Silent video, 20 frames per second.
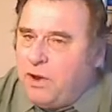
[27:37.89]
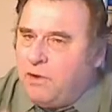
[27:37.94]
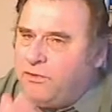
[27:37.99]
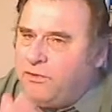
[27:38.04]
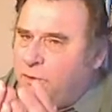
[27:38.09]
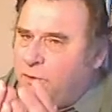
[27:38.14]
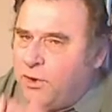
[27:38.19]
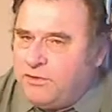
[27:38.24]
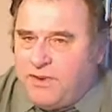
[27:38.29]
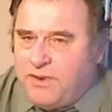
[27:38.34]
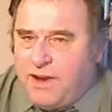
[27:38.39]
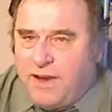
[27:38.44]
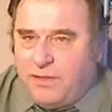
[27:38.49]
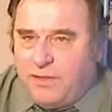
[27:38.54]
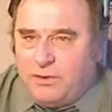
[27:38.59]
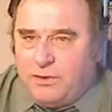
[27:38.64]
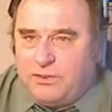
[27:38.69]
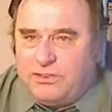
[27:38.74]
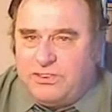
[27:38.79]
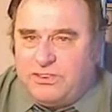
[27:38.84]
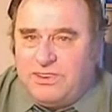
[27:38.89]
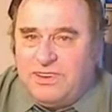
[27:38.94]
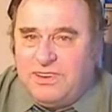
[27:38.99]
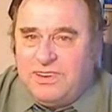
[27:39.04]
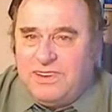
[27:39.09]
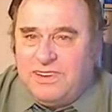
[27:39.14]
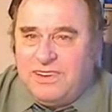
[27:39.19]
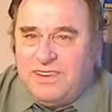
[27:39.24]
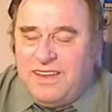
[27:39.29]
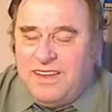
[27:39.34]
our forefathers
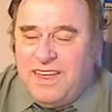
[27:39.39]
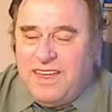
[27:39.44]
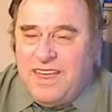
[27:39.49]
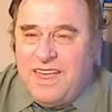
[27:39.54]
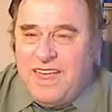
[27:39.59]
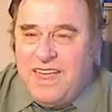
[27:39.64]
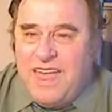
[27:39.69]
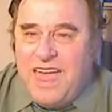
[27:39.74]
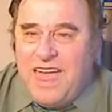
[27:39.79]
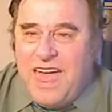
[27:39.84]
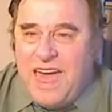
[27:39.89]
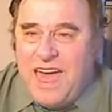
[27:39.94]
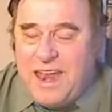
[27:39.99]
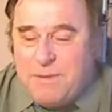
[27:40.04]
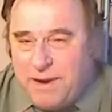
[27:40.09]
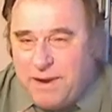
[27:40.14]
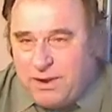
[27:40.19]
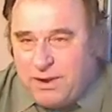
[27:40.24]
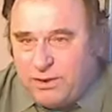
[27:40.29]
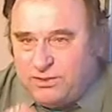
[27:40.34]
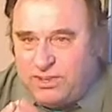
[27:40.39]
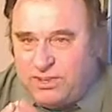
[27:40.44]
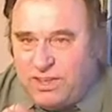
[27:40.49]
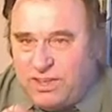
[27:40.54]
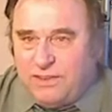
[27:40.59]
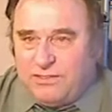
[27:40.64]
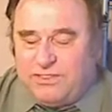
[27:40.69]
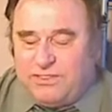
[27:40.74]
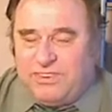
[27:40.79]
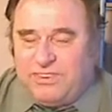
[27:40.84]
and about
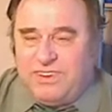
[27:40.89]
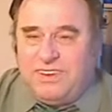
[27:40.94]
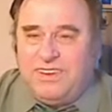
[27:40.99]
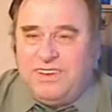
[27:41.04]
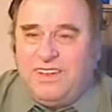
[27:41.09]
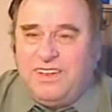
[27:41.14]
ourselves.